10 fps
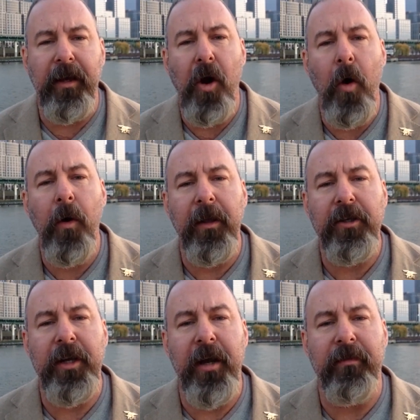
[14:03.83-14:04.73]
the
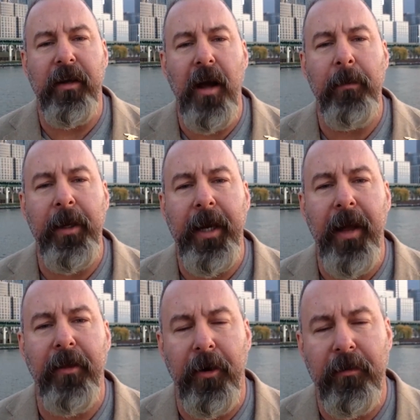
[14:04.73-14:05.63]
coalition has to come
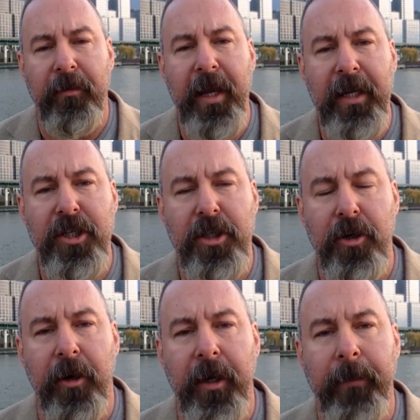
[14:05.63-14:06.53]
together in stage
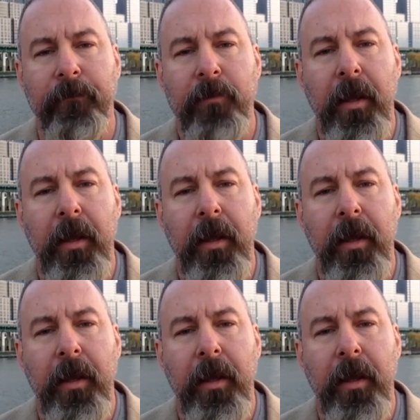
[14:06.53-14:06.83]
3